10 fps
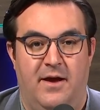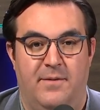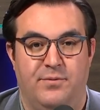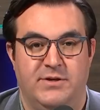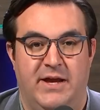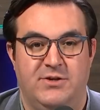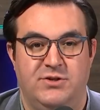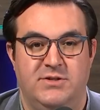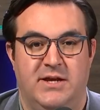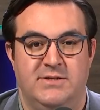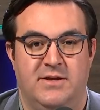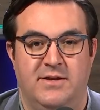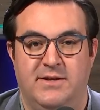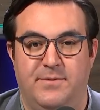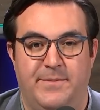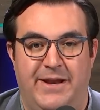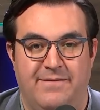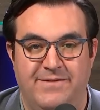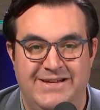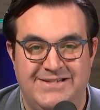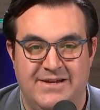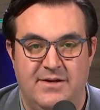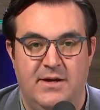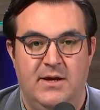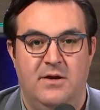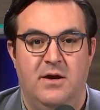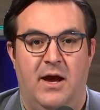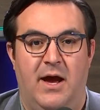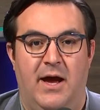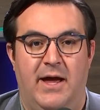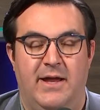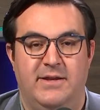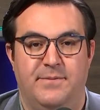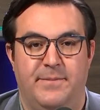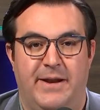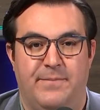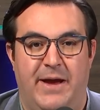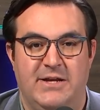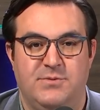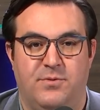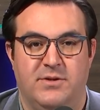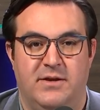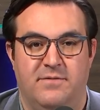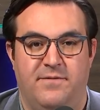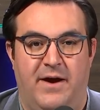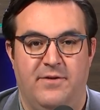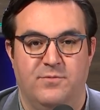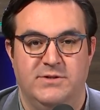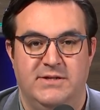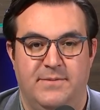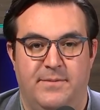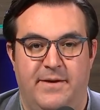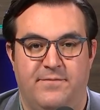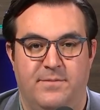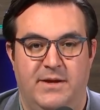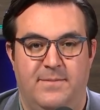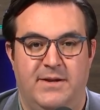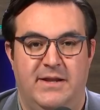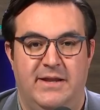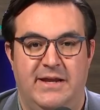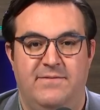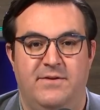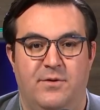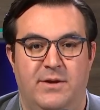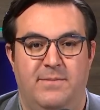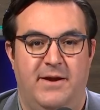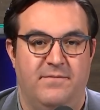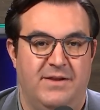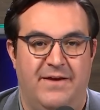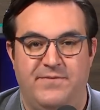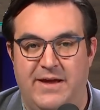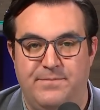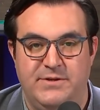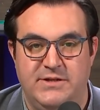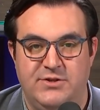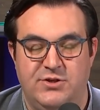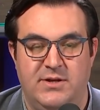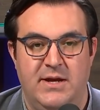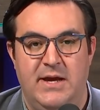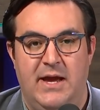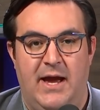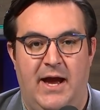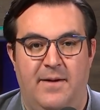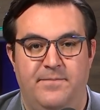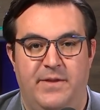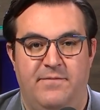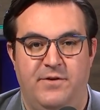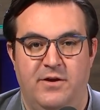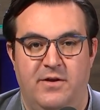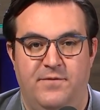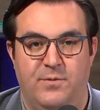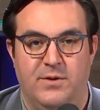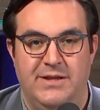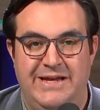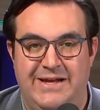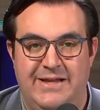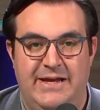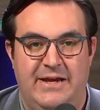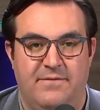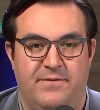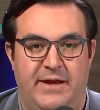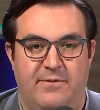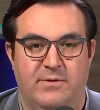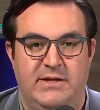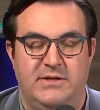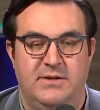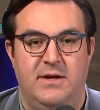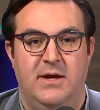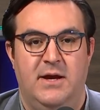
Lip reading: protections as a diplomatic visa, a diplomatic passport, that her father was a diplomat from Yemen, and that even though he may have left that position, if you were legally here for that reason,